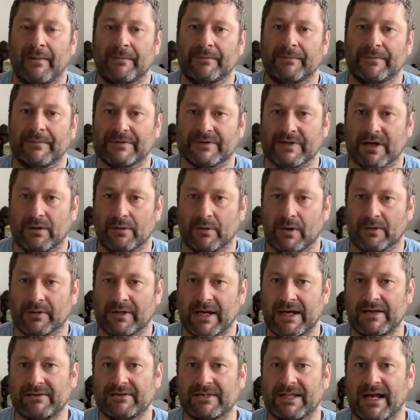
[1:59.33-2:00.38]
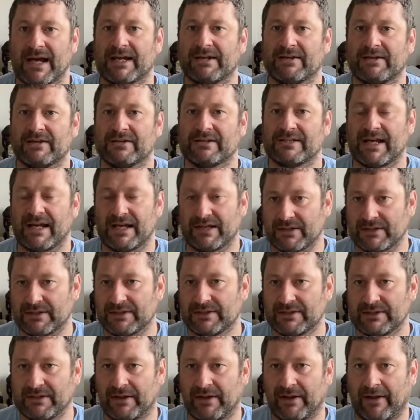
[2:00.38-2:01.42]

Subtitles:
So I'll get into that in a second.